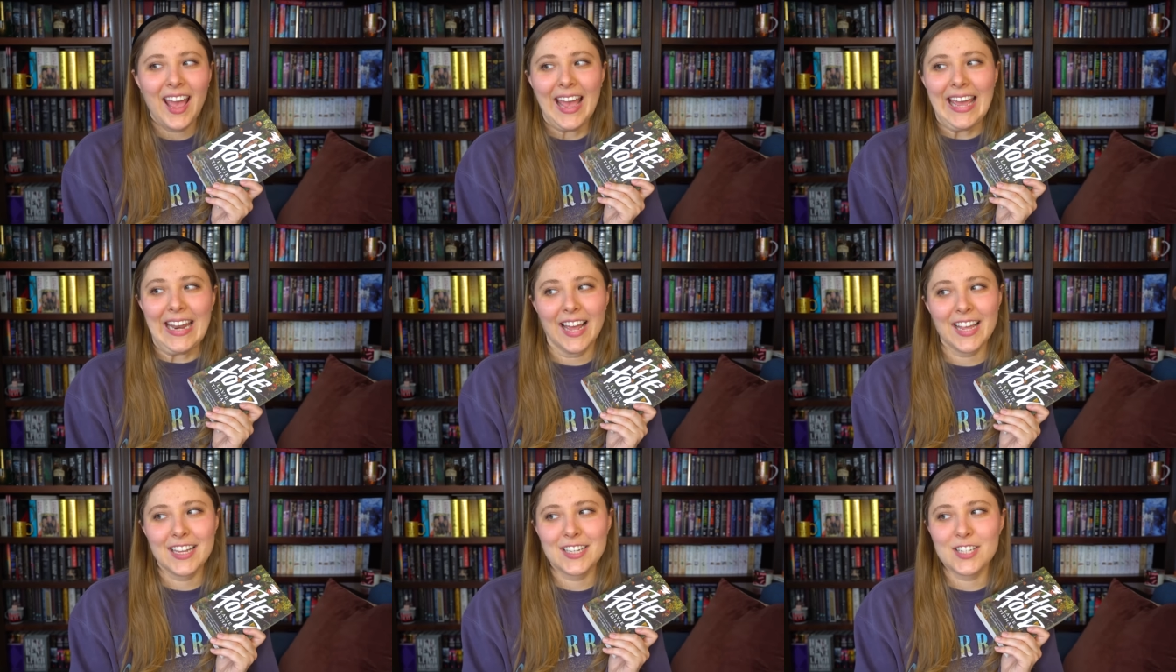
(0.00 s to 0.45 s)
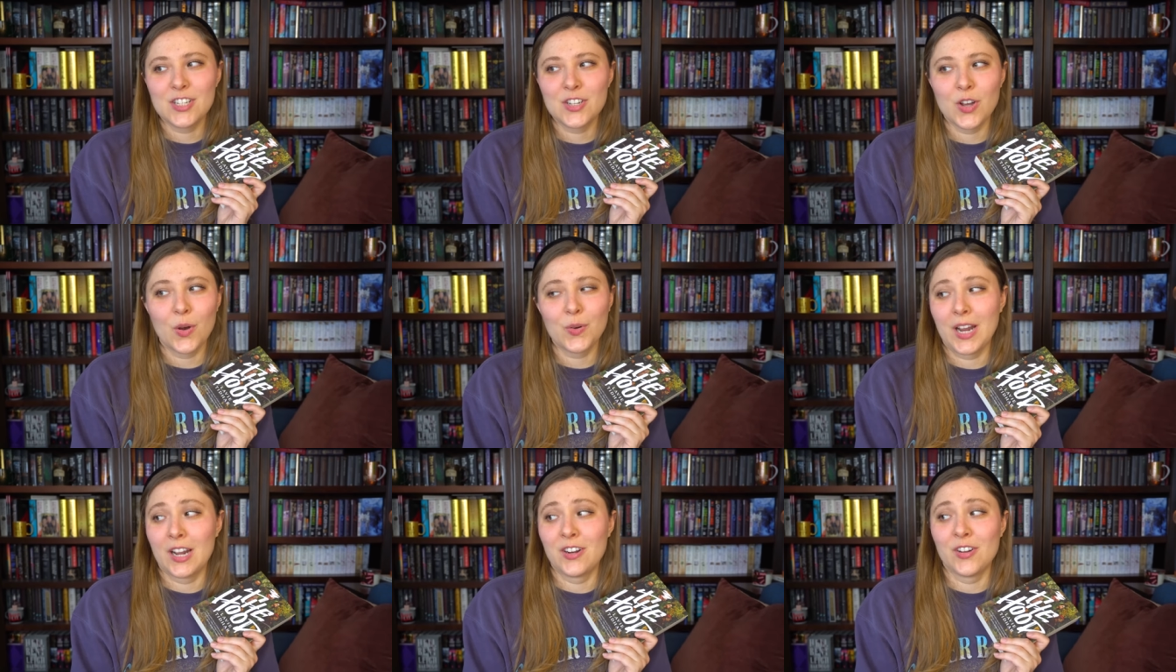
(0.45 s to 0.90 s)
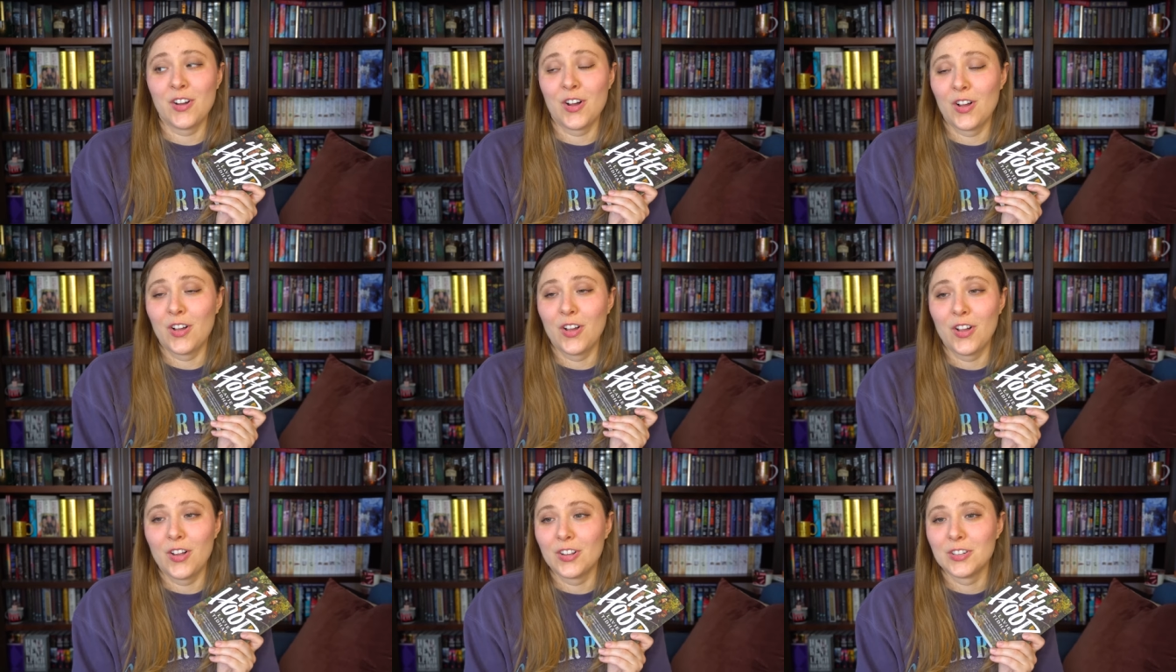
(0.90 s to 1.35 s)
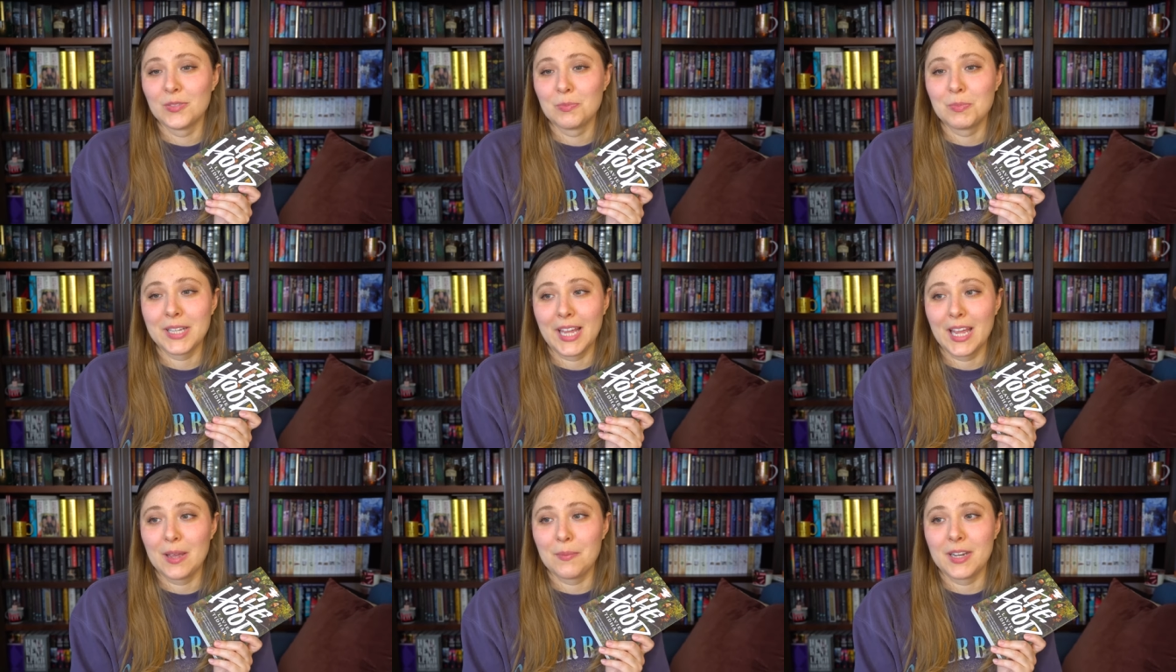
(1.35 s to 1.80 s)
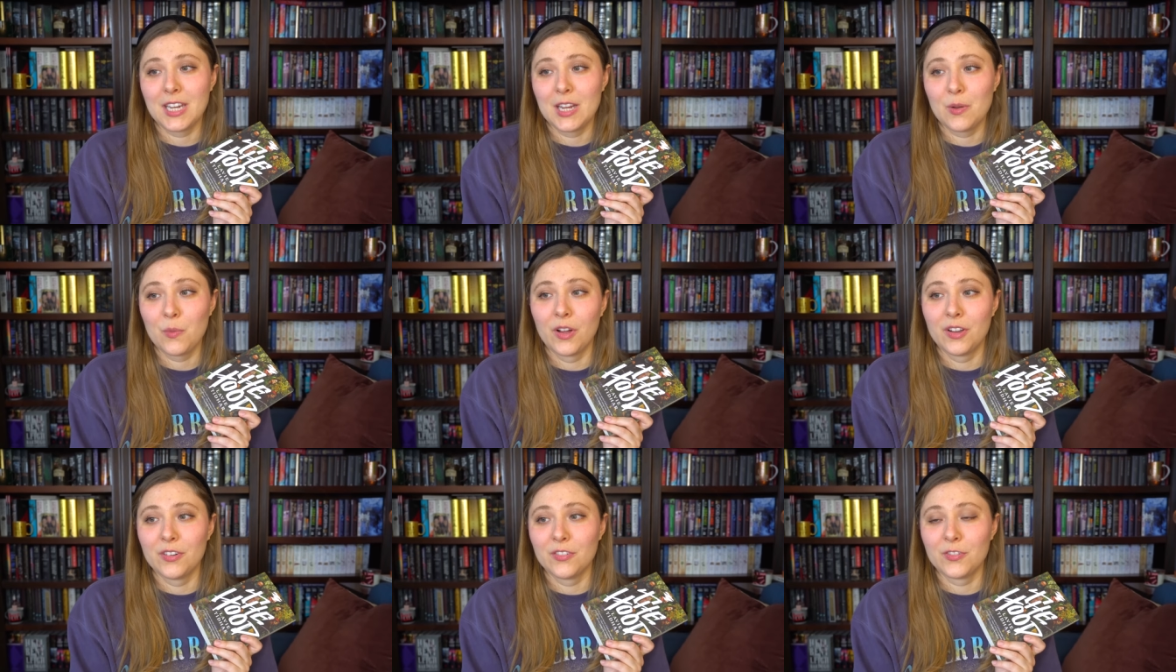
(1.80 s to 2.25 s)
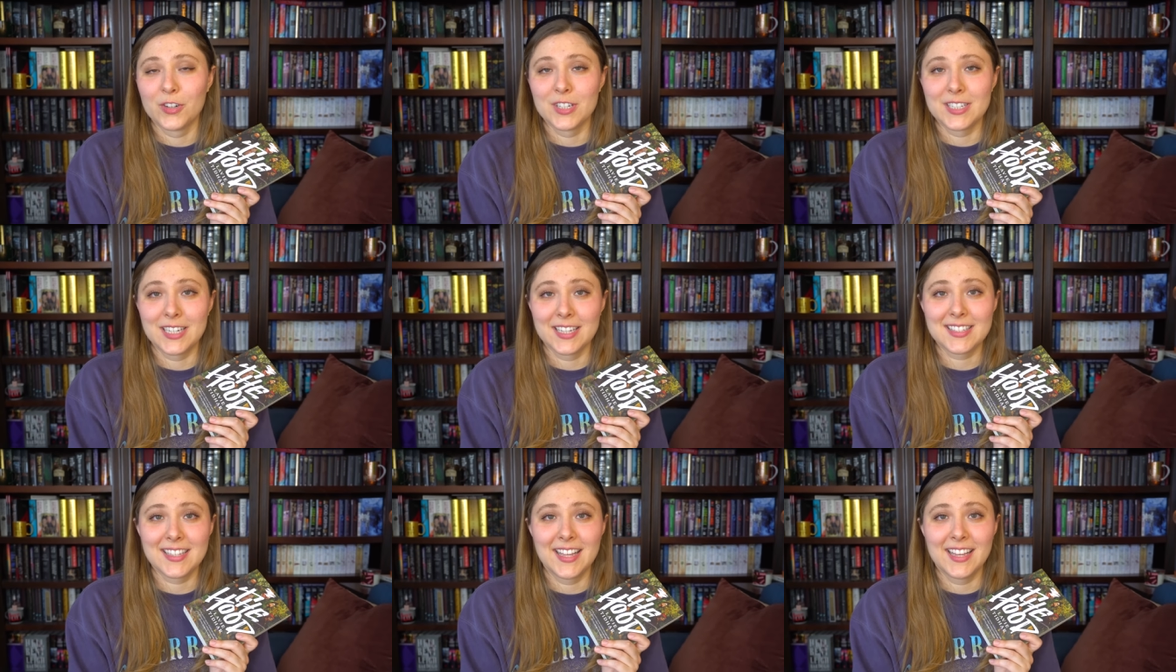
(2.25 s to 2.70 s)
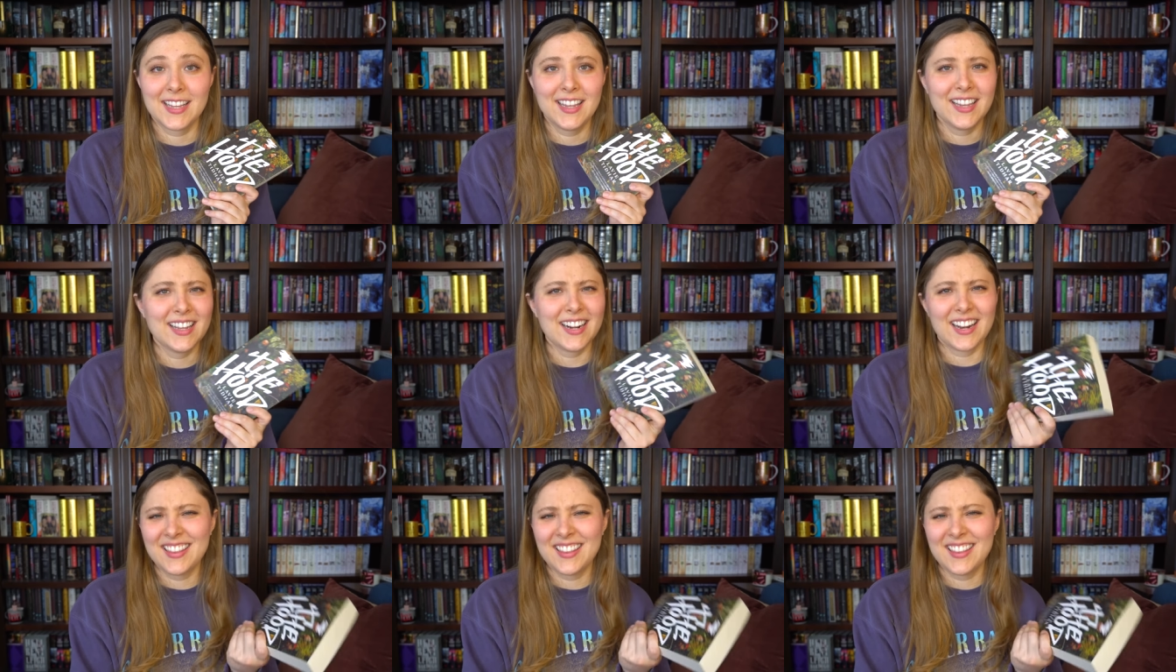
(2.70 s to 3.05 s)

and I don't at all blame anyone for disliking it.